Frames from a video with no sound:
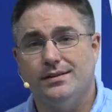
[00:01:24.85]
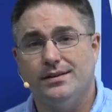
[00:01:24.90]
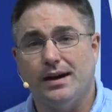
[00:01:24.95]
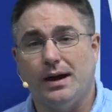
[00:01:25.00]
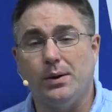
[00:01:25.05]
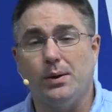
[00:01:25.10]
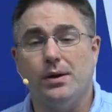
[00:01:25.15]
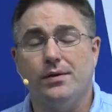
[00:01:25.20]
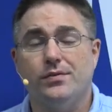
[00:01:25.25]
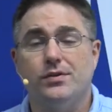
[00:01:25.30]

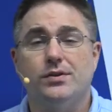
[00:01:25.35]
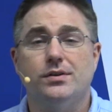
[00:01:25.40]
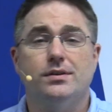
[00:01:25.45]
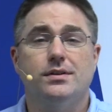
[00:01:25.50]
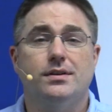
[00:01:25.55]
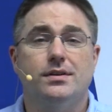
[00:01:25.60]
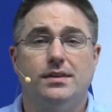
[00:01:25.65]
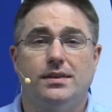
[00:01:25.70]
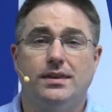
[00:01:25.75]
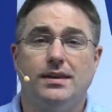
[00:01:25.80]

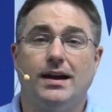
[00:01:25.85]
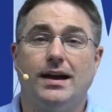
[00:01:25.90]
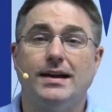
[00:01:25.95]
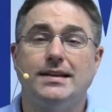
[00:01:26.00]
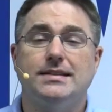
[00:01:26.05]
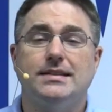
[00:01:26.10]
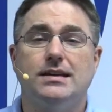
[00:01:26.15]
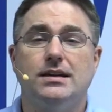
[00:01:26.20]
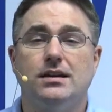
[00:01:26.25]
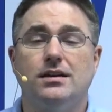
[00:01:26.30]
However, the
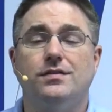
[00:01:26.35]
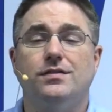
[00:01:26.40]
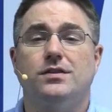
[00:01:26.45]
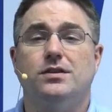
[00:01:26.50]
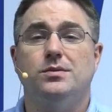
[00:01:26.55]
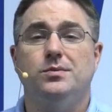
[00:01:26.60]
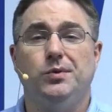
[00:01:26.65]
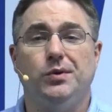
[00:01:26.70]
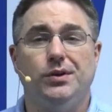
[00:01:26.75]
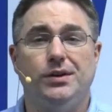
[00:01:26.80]
idea of
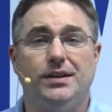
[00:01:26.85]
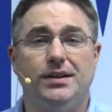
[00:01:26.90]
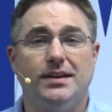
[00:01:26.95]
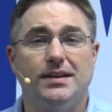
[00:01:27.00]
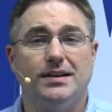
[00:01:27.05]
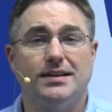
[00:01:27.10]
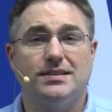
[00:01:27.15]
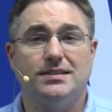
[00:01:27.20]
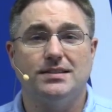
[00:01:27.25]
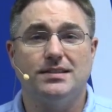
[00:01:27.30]

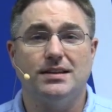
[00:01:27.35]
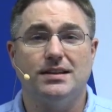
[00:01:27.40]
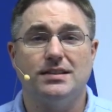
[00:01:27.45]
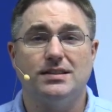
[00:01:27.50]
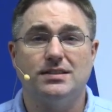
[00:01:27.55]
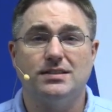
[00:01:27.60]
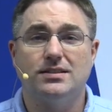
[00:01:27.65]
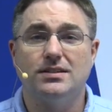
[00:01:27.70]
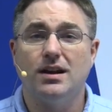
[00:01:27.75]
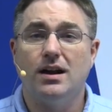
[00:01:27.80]
community
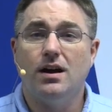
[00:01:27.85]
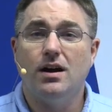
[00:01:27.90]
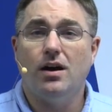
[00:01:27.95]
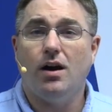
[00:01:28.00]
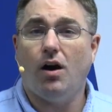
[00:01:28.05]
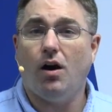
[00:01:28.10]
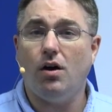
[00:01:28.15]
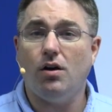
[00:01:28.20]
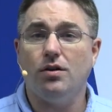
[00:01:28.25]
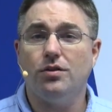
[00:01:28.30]
exists
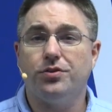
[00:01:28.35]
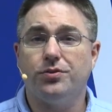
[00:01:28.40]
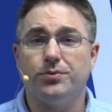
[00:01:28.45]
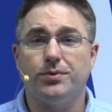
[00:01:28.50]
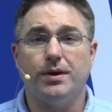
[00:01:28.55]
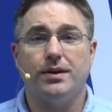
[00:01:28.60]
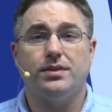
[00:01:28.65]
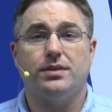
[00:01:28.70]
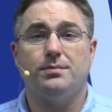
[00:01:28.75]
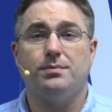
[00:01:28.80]
all
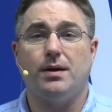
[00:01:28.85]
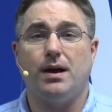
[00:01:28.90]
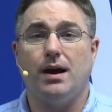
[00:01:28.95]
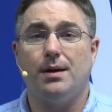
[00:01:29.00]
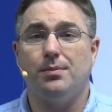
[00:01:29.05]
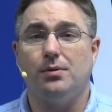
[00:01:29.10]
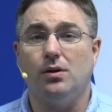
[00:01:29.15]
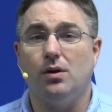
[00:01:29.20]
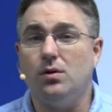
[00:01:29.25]
throughout the Bible,